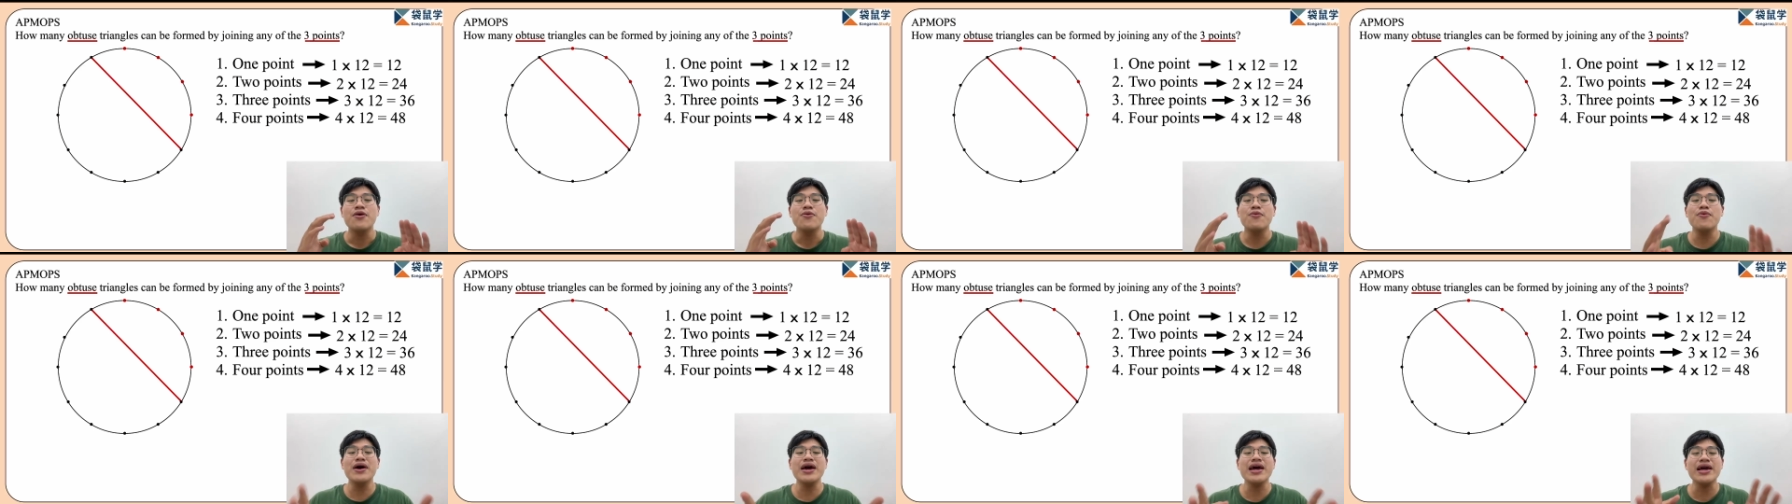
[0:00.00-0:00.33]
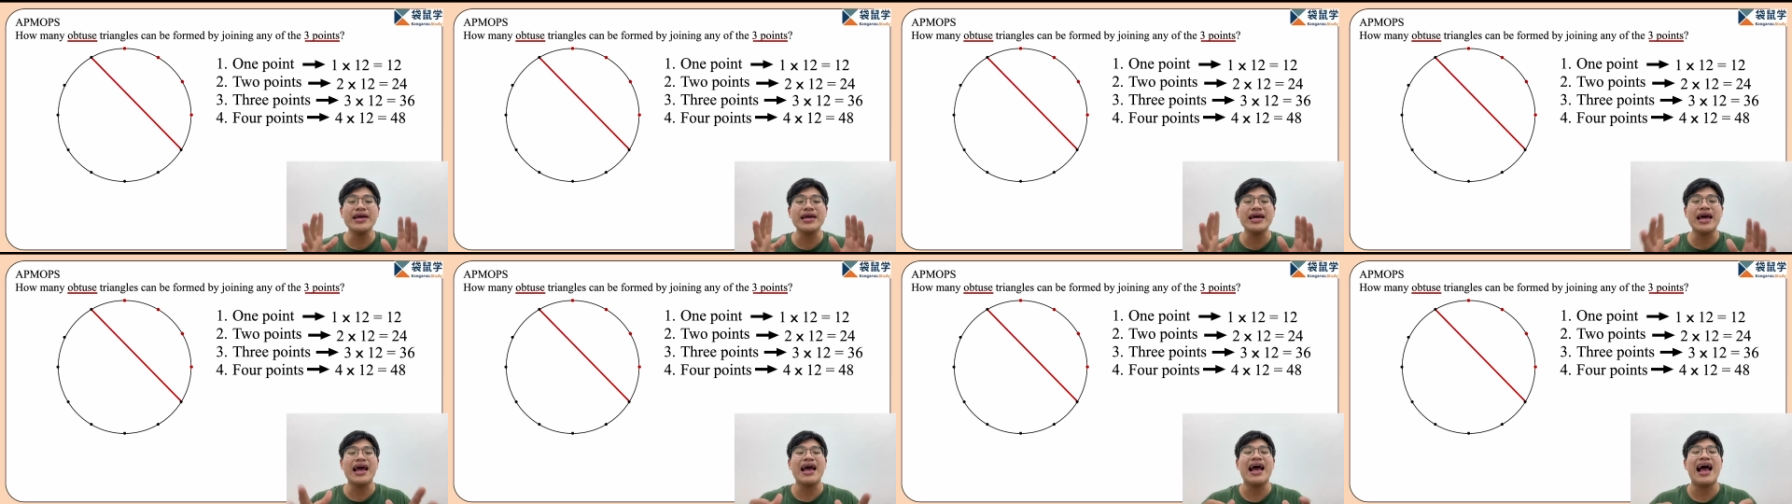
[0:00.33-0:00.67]
We
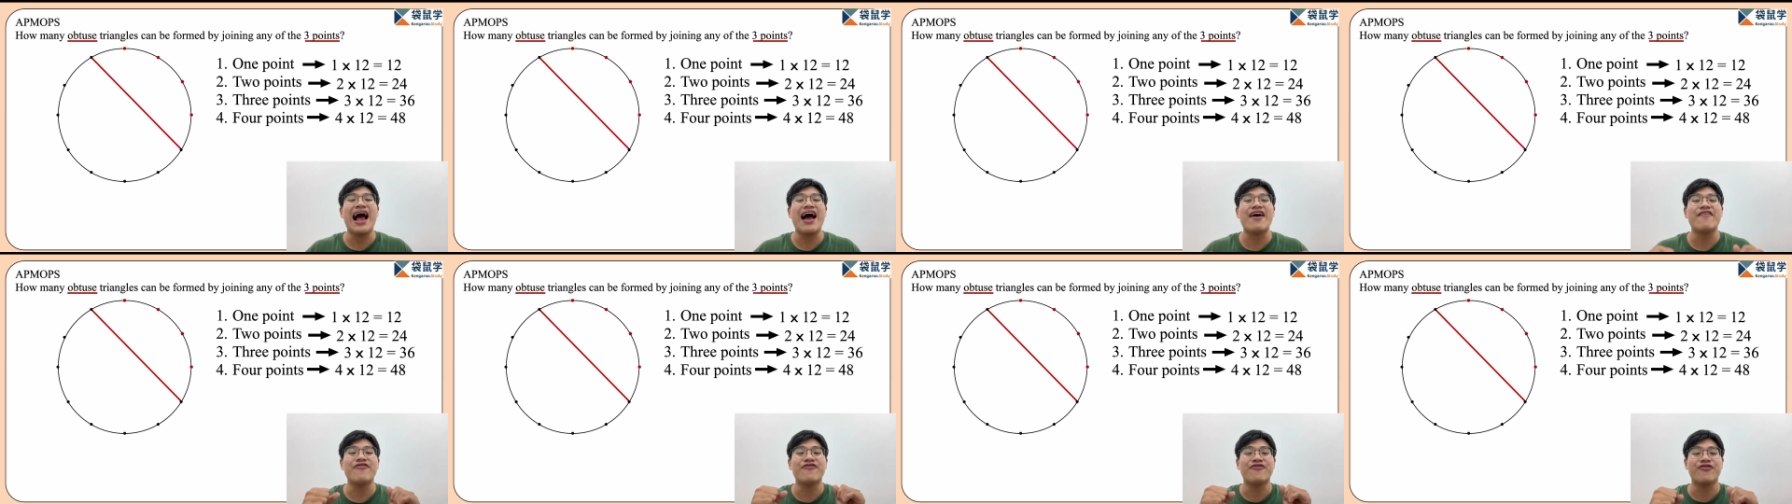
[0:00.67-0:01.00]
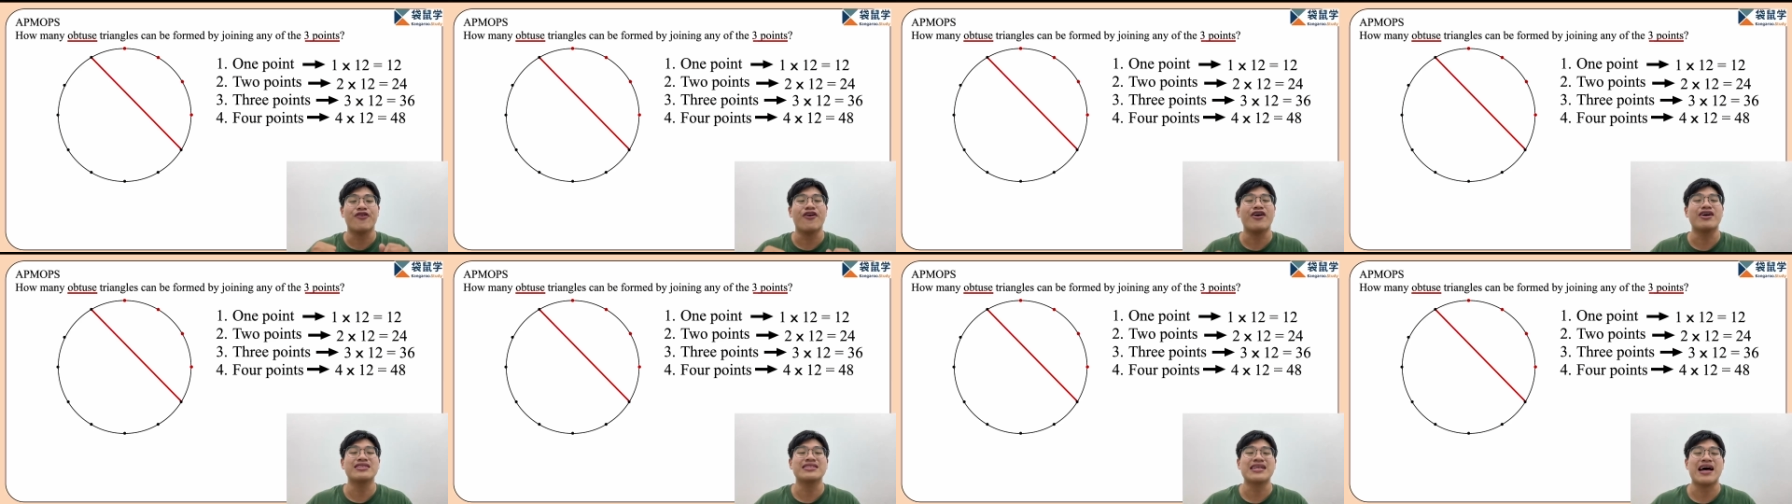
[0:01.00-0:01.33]
can have
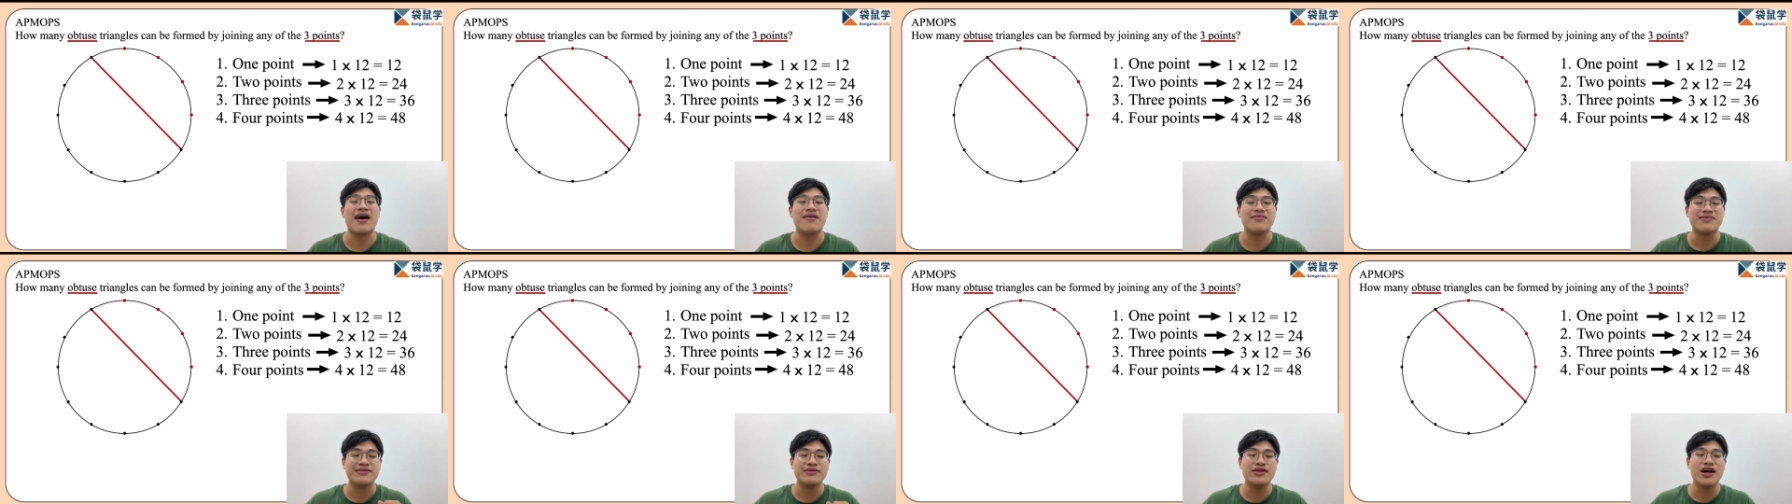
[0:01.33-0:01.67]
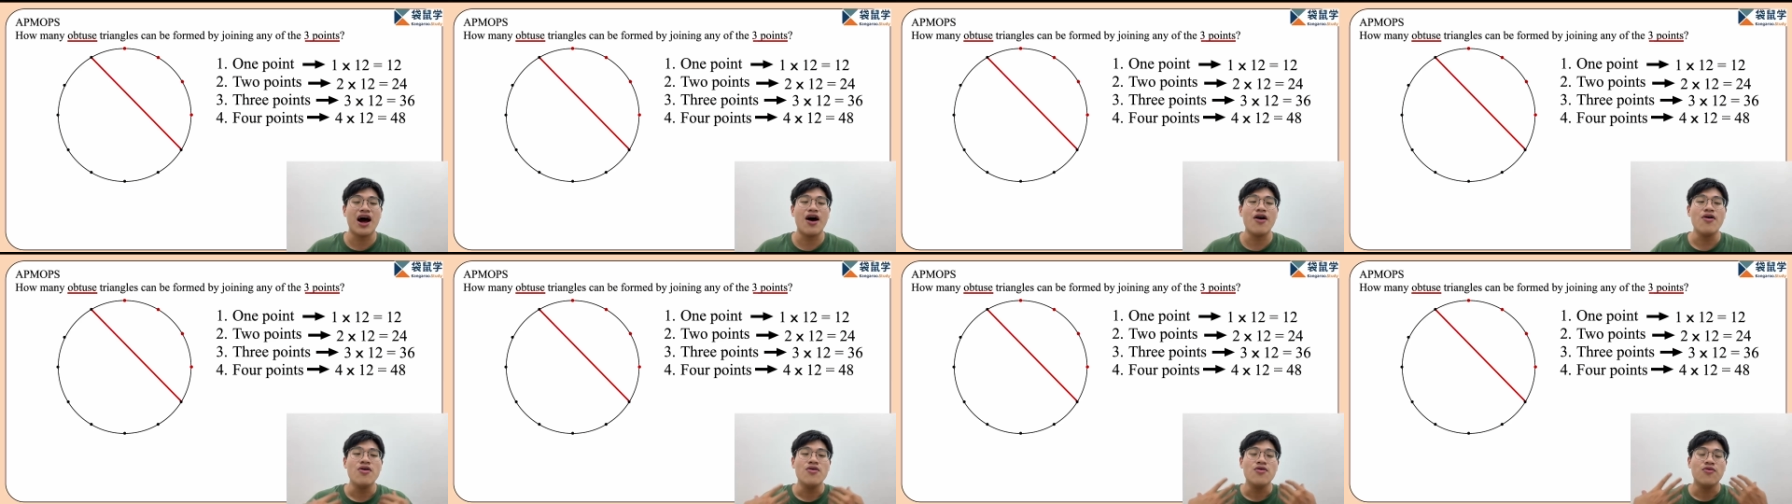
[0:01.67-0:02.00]
4 times
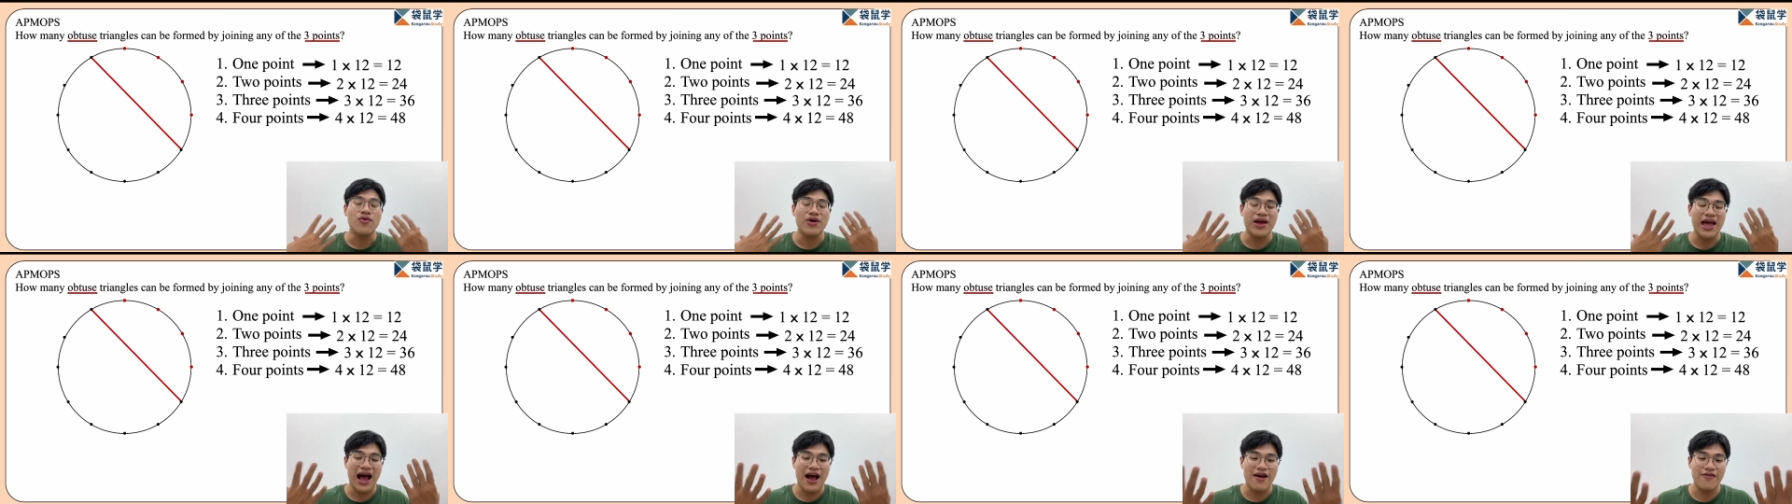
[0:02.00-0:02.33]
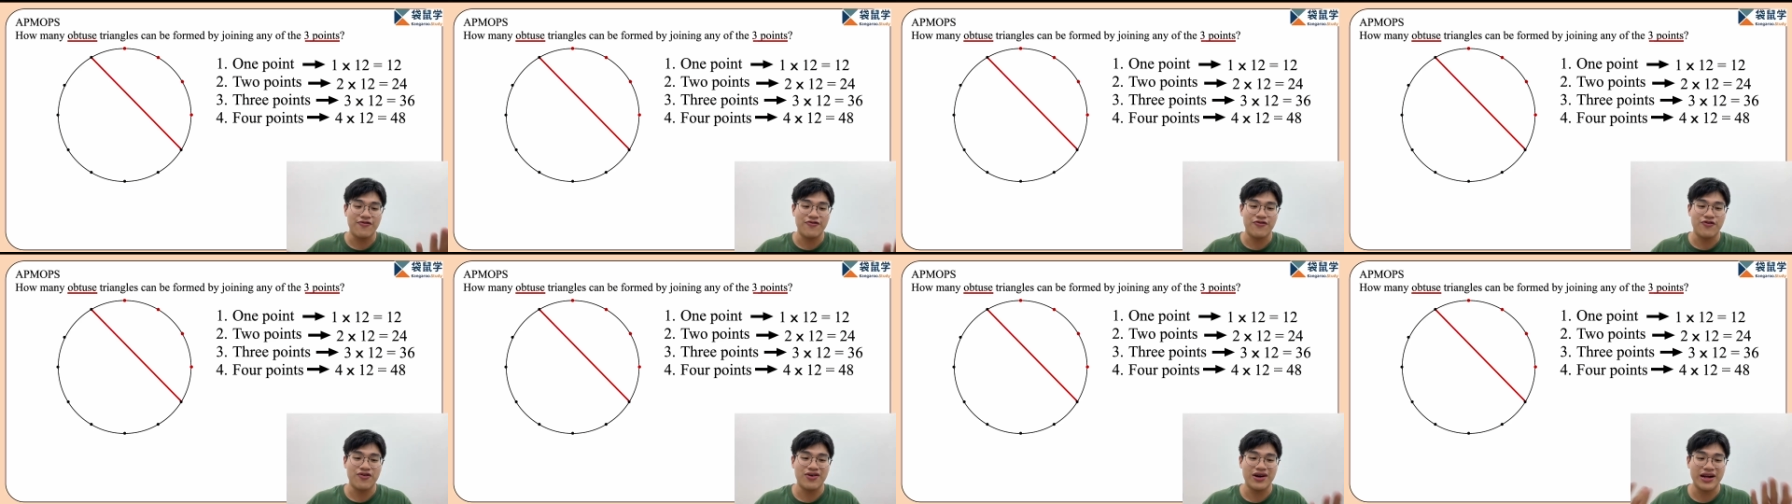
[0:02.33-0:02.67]
12. We have
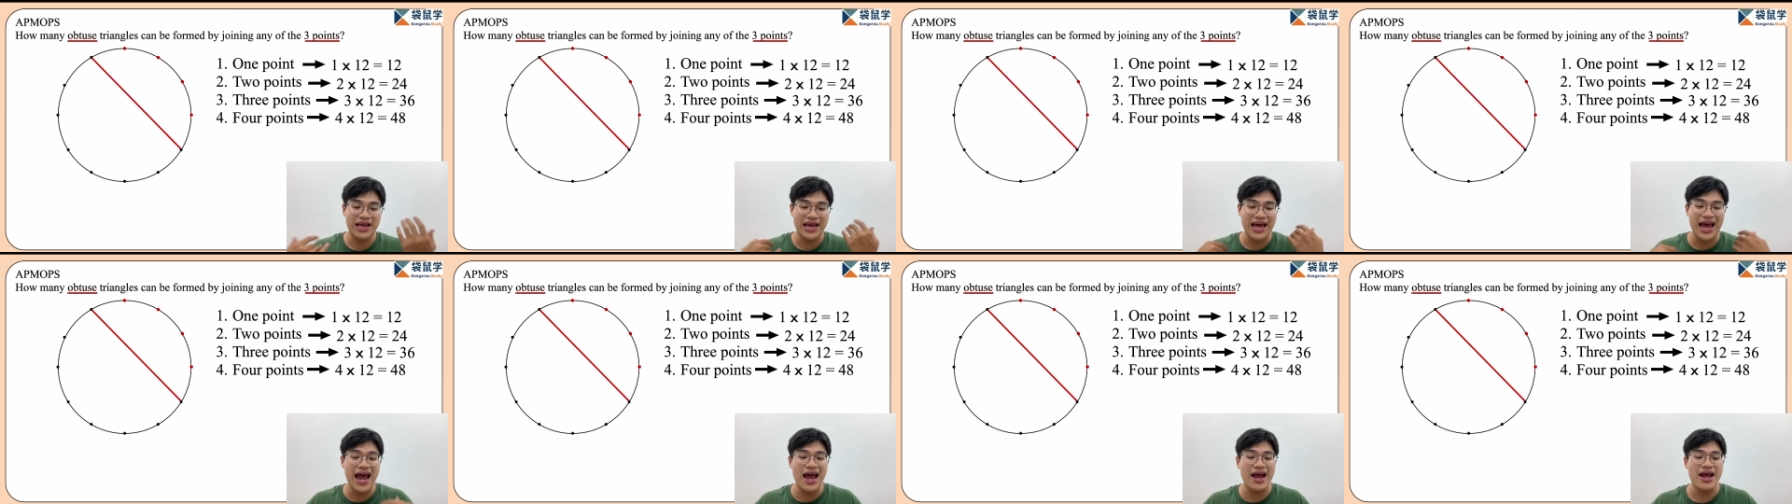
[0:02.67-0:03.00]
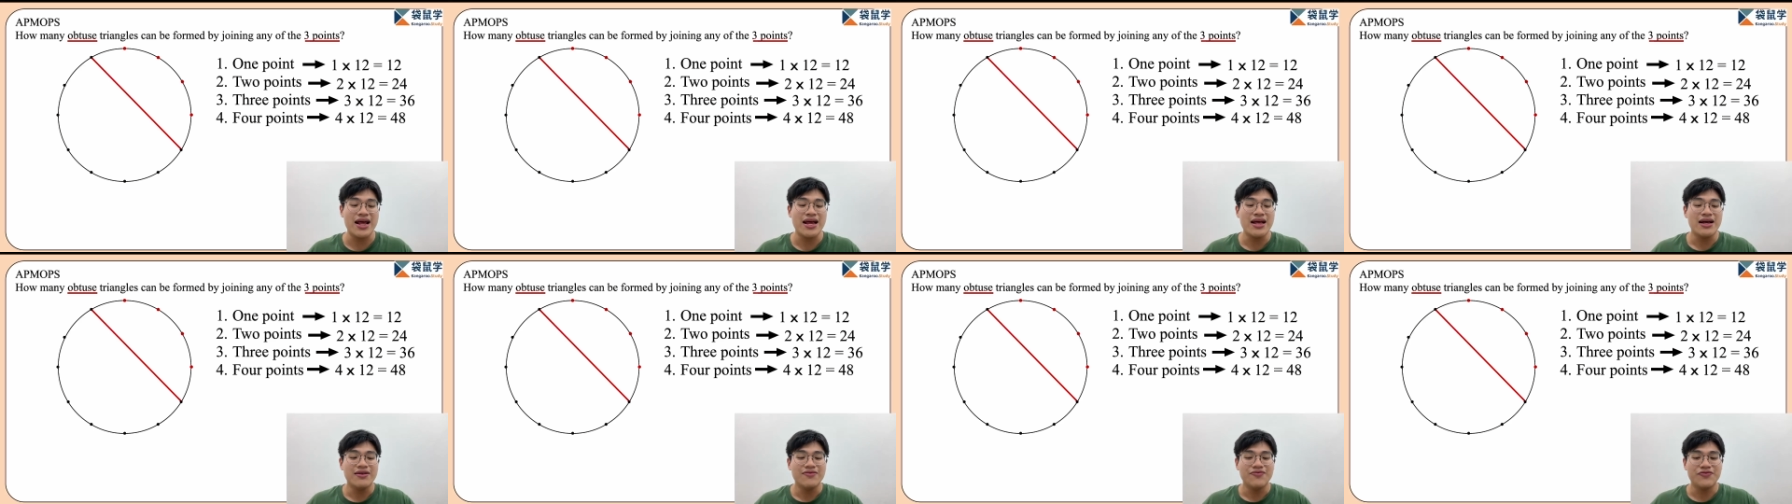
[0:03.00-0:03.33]

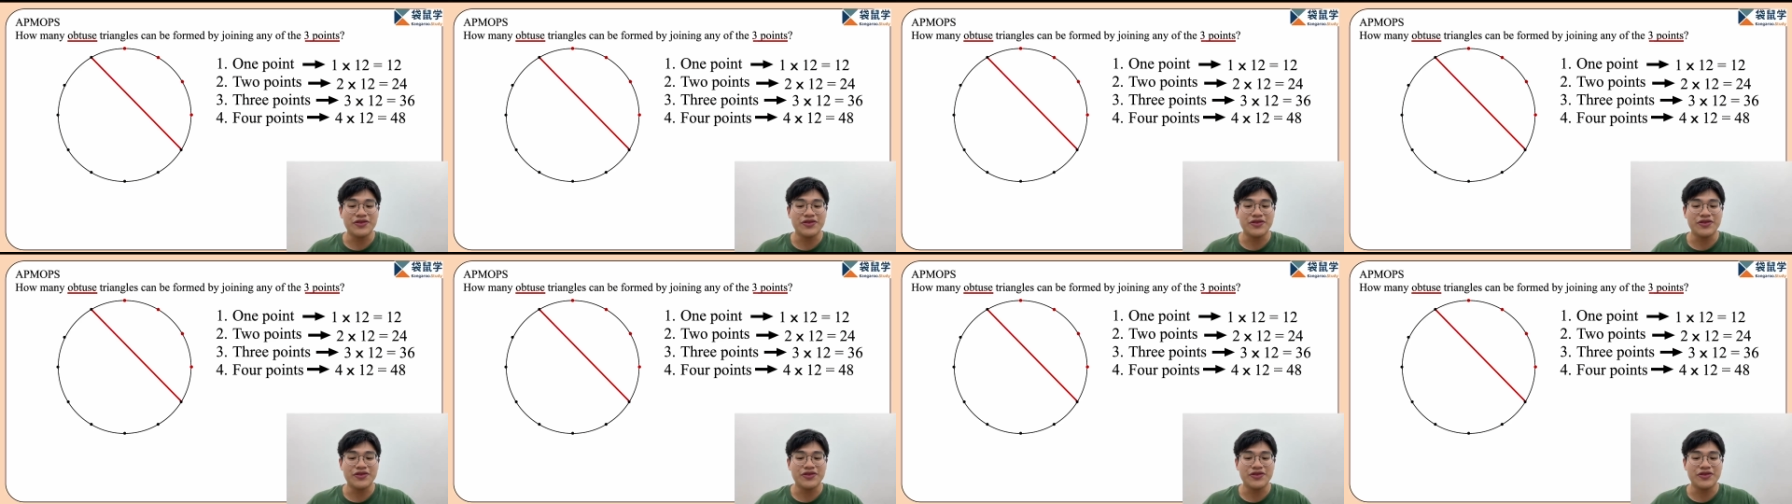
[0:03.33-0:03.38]
48.